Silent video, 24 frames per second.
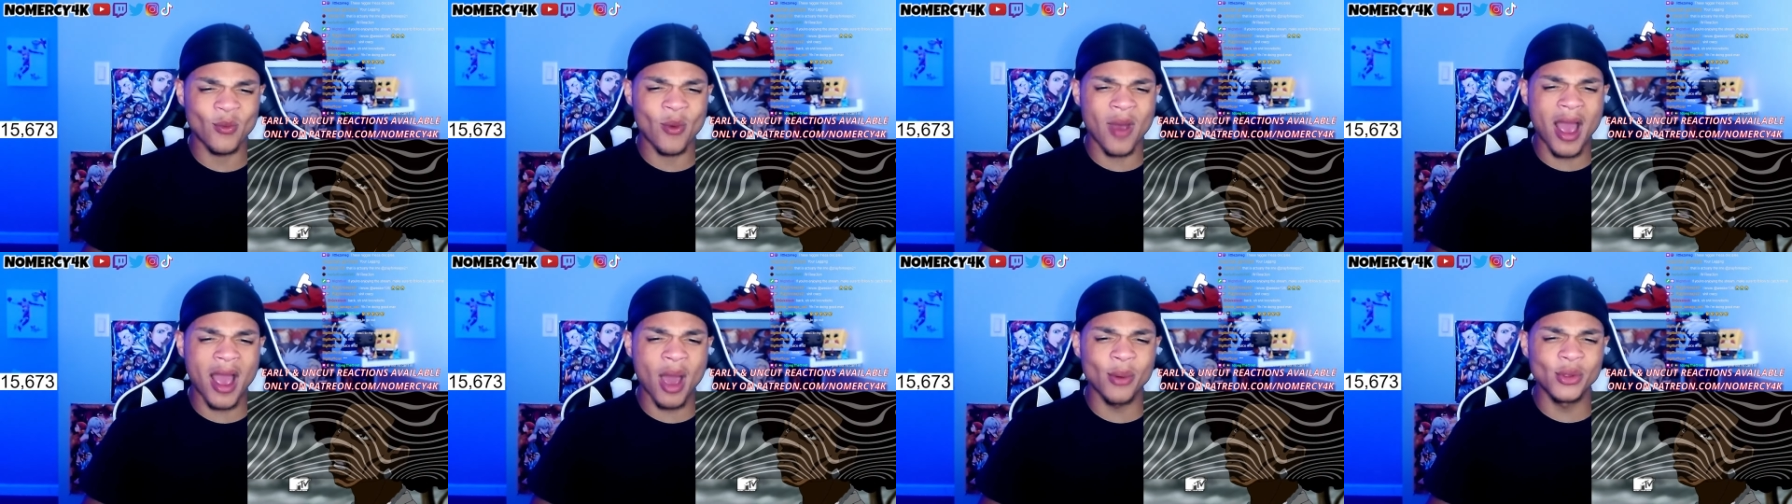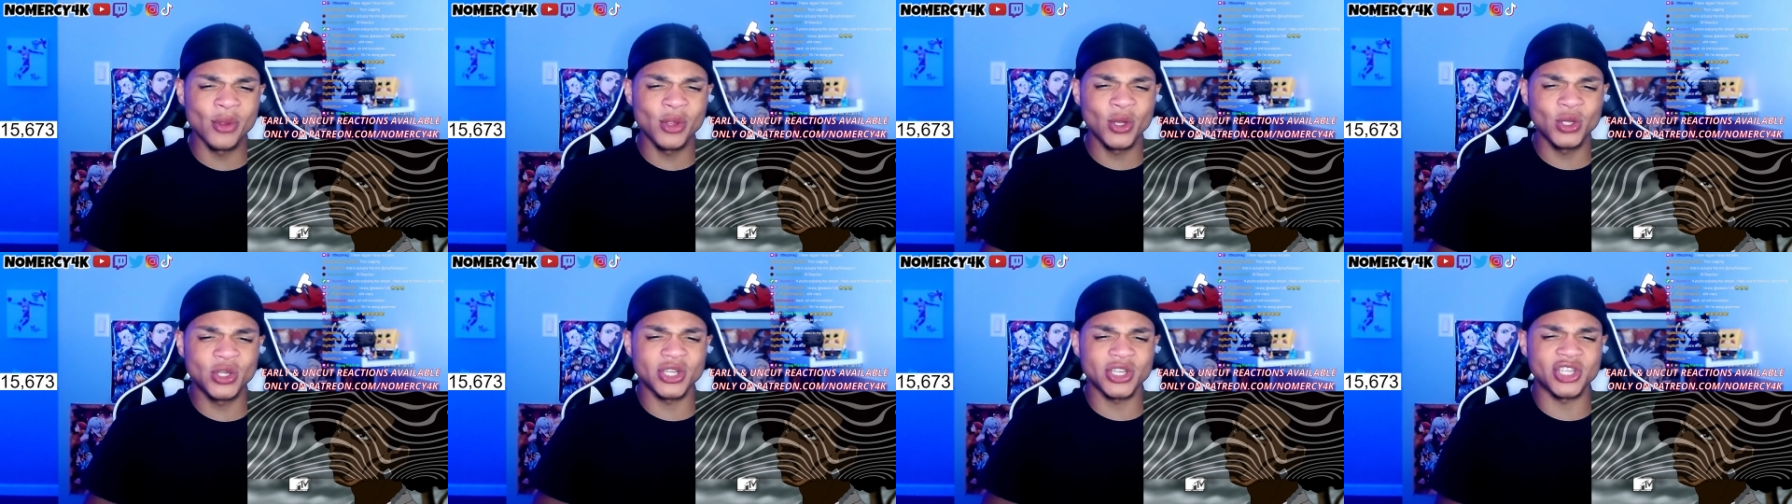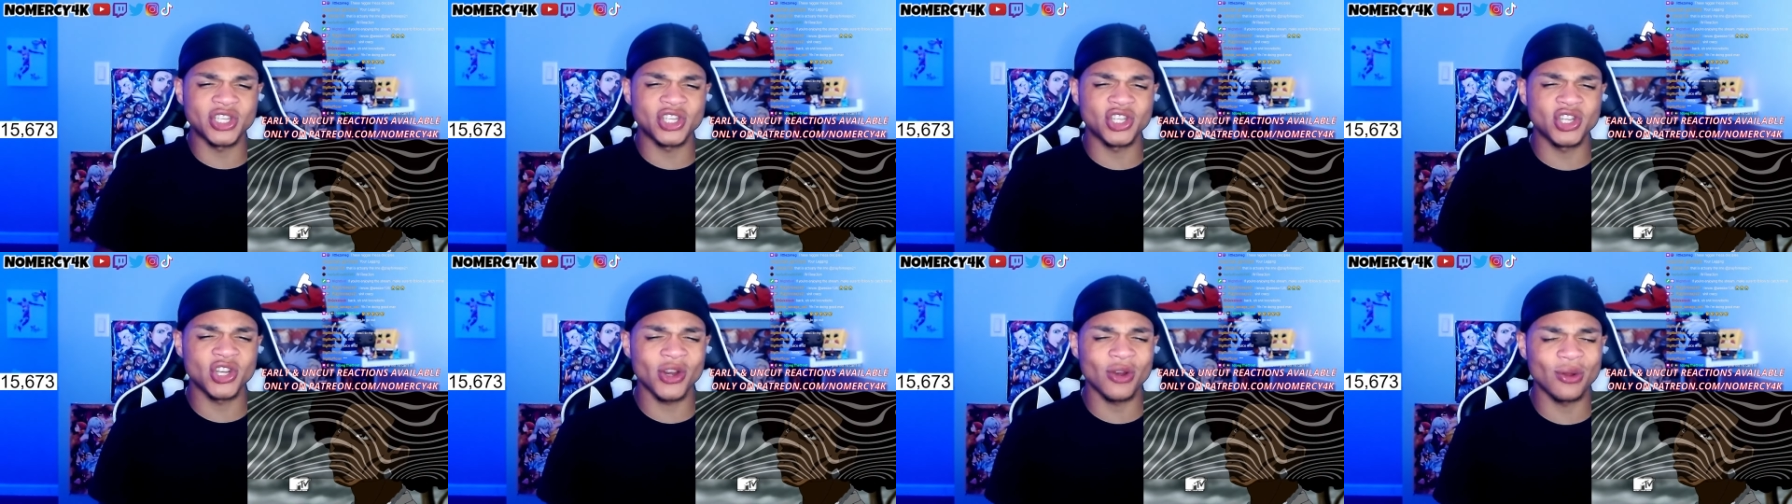Why would you just
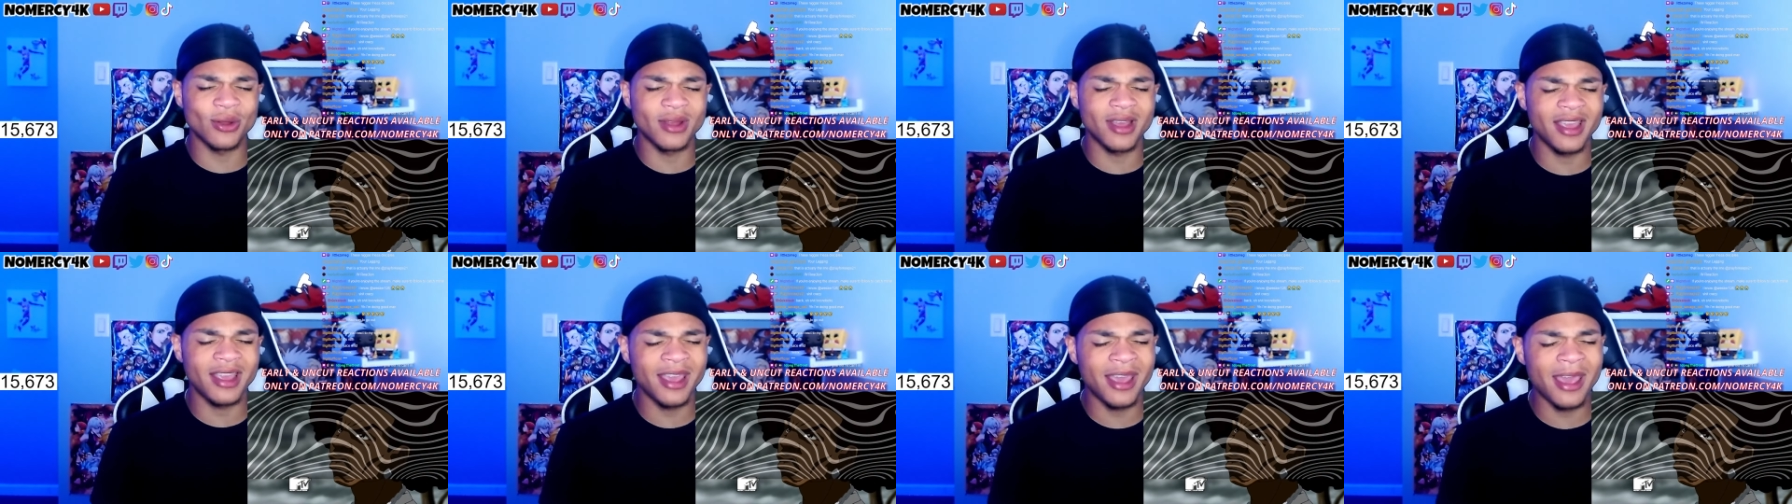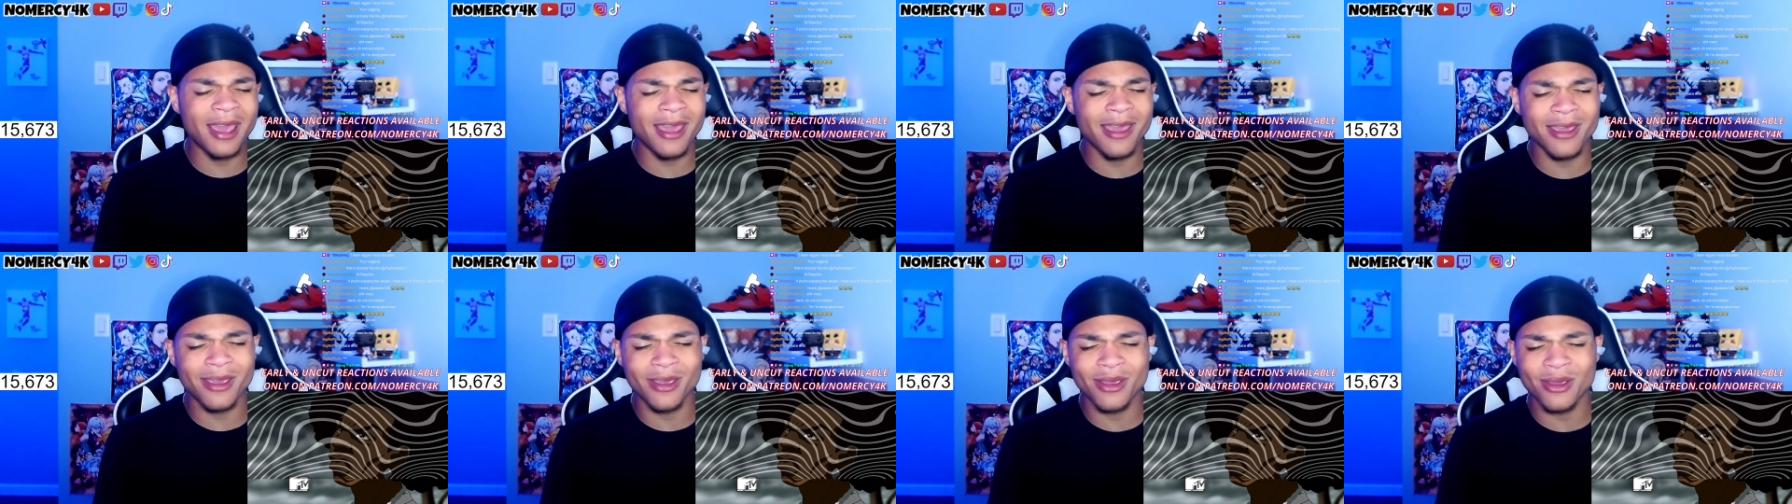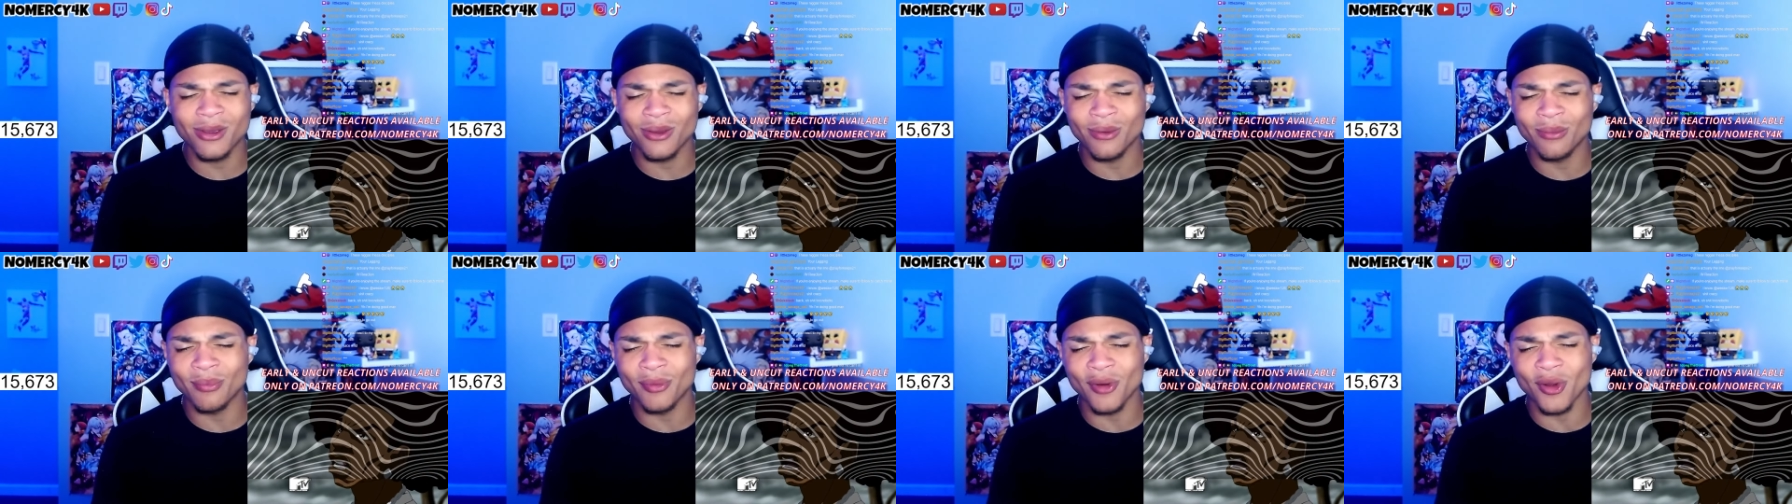shit on, hey,
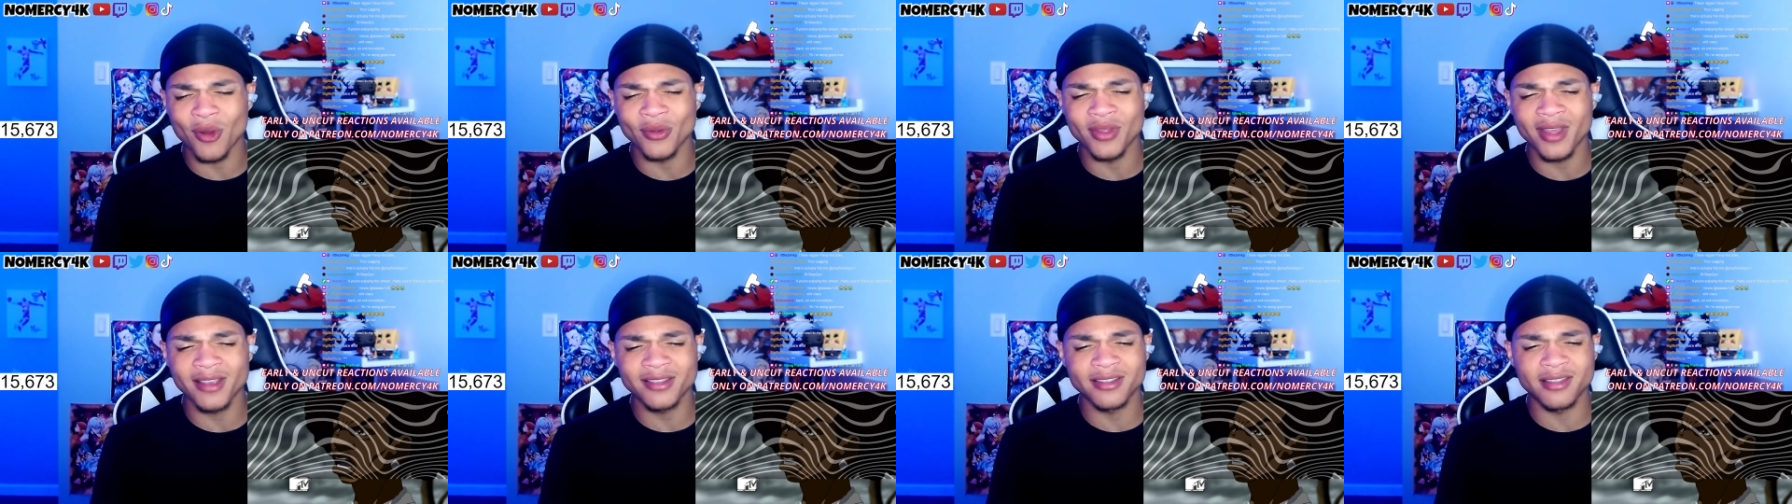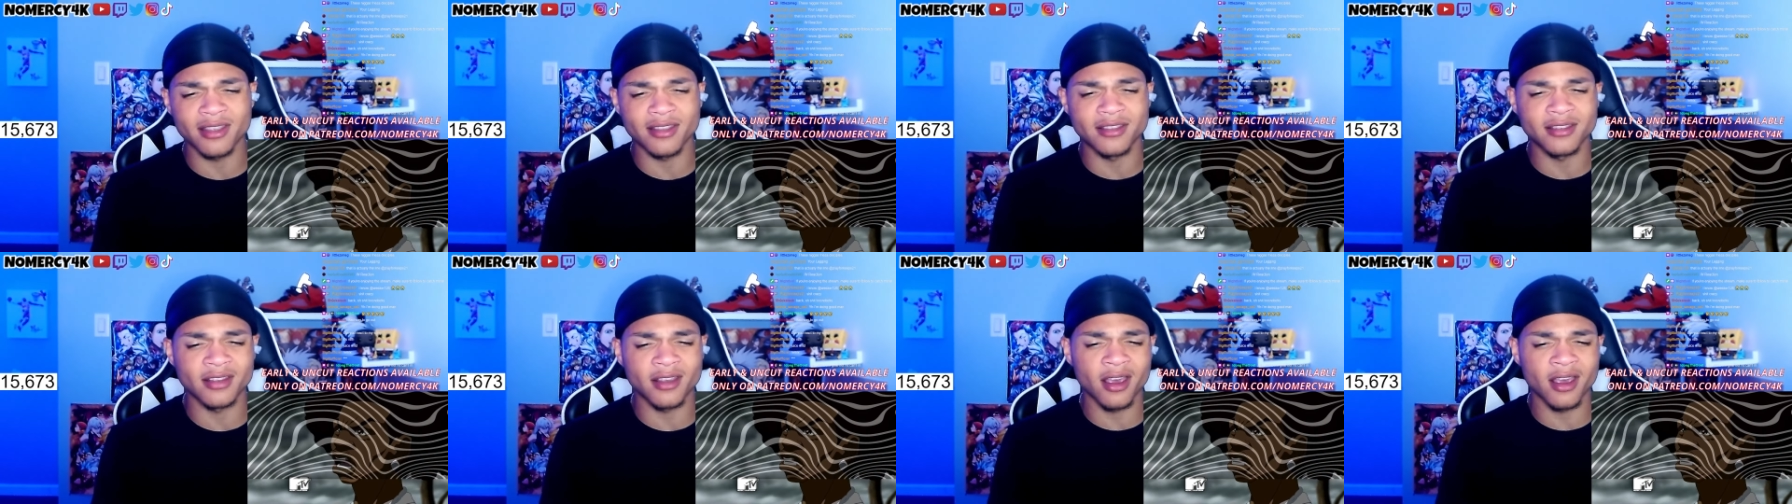bro, that's disgusting.